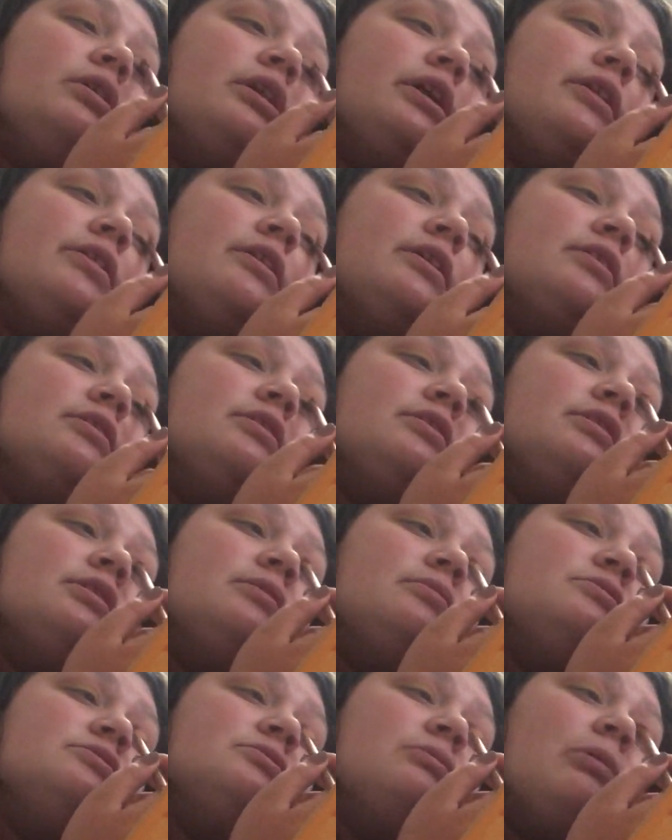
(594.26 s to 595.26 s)
and I think
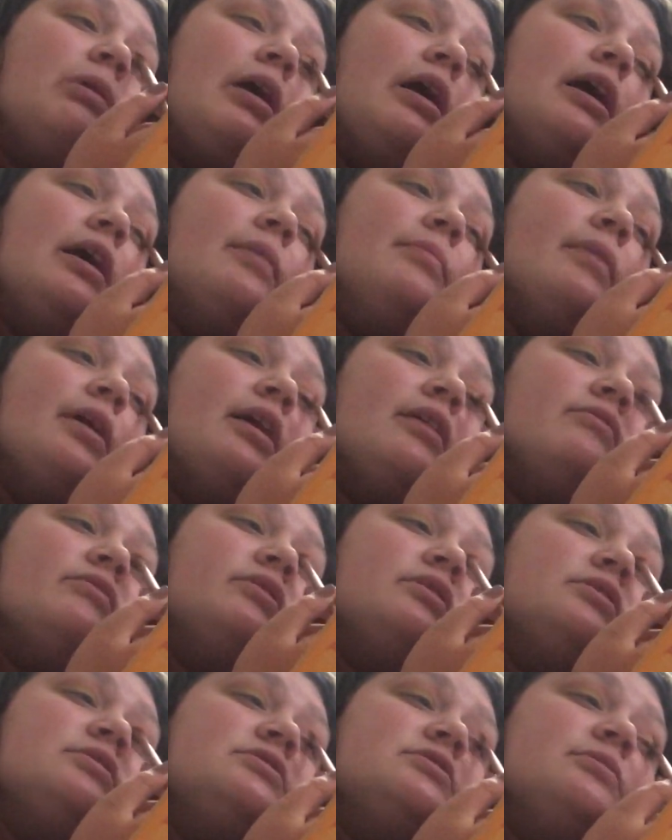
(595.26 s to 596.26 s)
that was why I'm
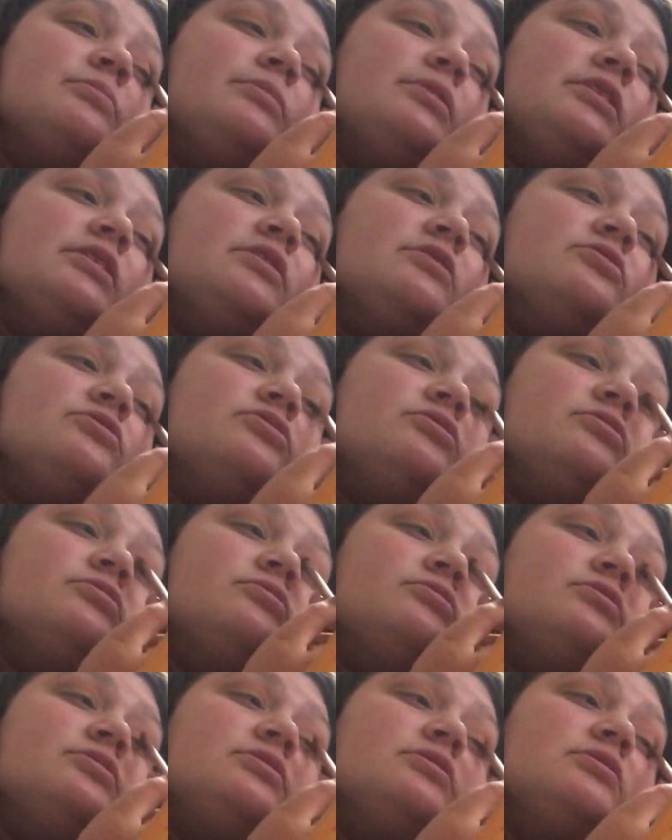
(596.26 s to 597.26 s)
having so many
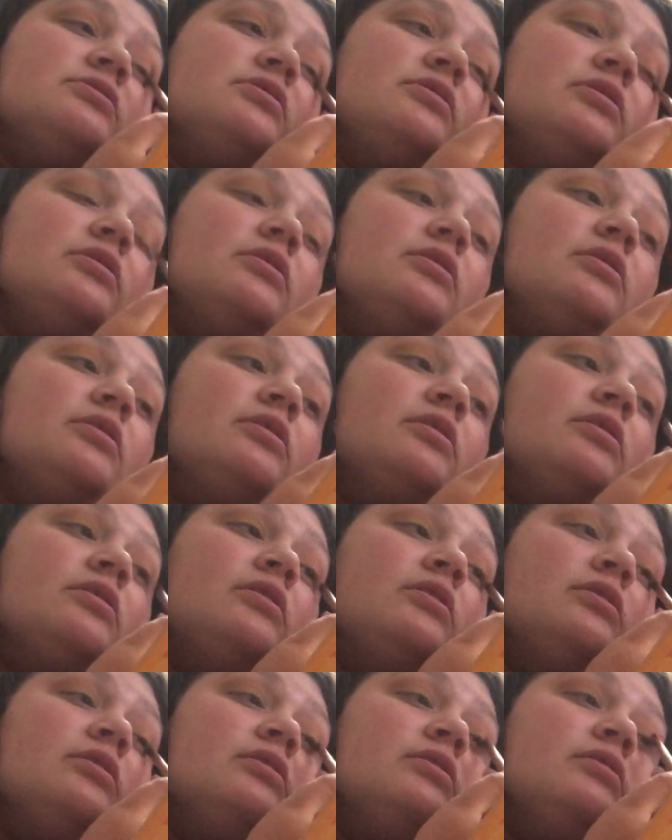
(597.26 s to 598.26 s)
issues.
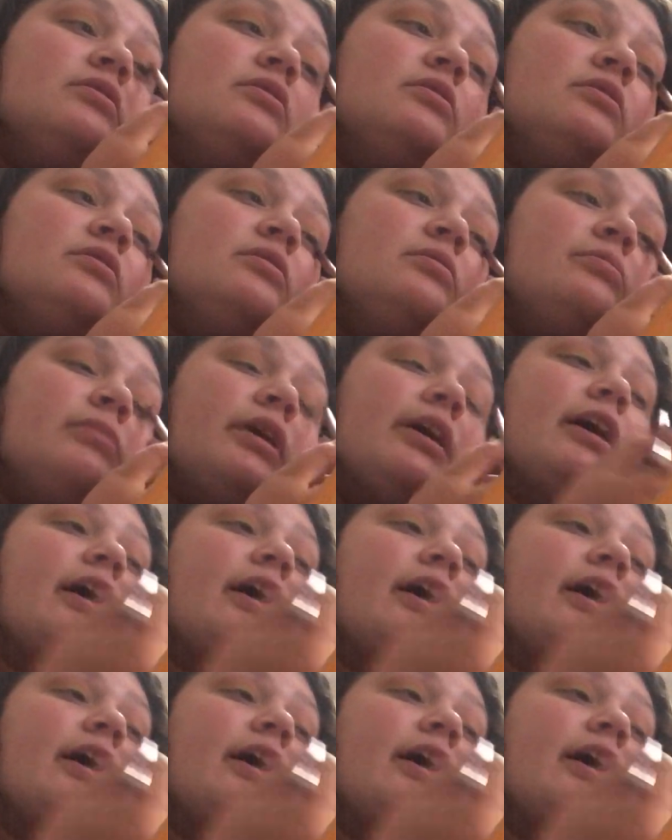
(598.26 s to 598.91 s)
my